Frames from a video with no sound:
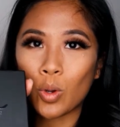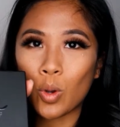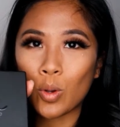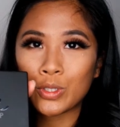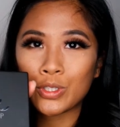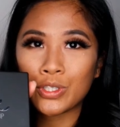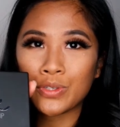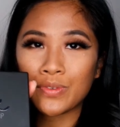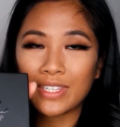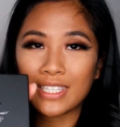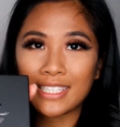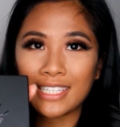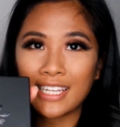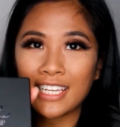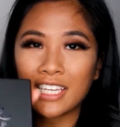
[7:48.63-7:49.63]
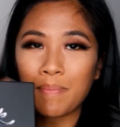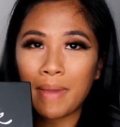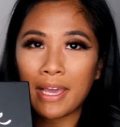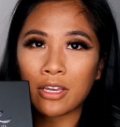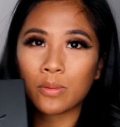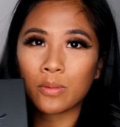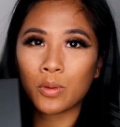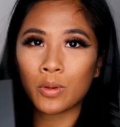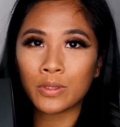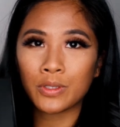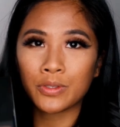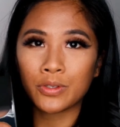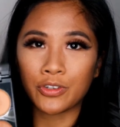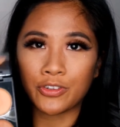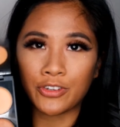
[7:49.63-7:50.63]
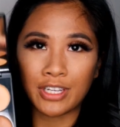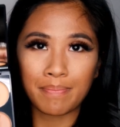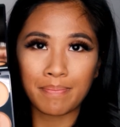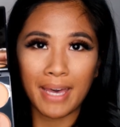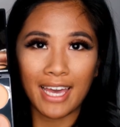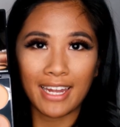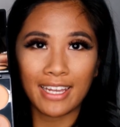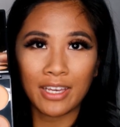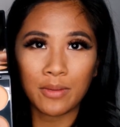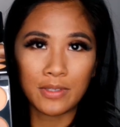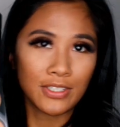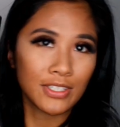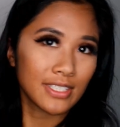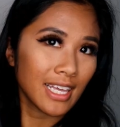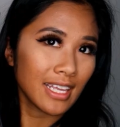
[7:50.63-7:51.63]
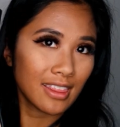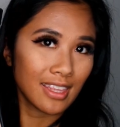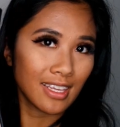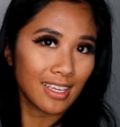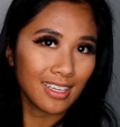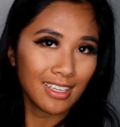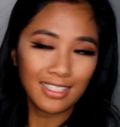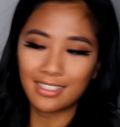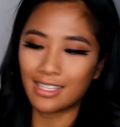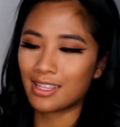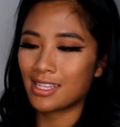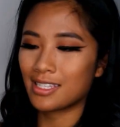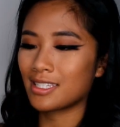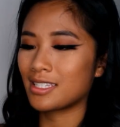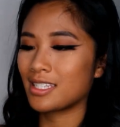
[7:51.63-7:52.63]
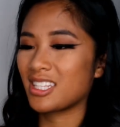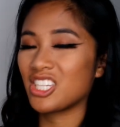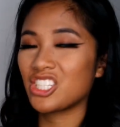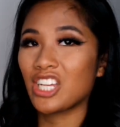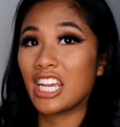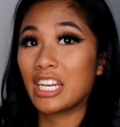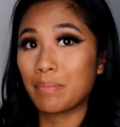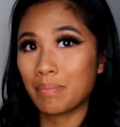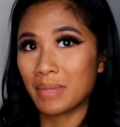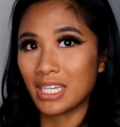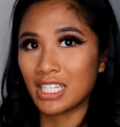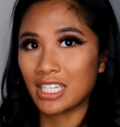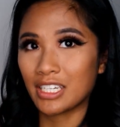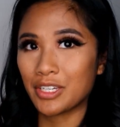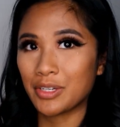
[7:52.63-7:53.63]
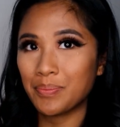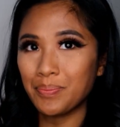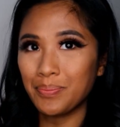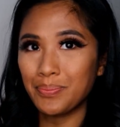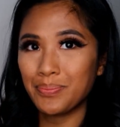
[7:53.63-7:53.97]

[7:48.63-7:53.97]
Contour with the Sleek Makeup Contour Cream Palette, which looks like this, and this is in the shade medium.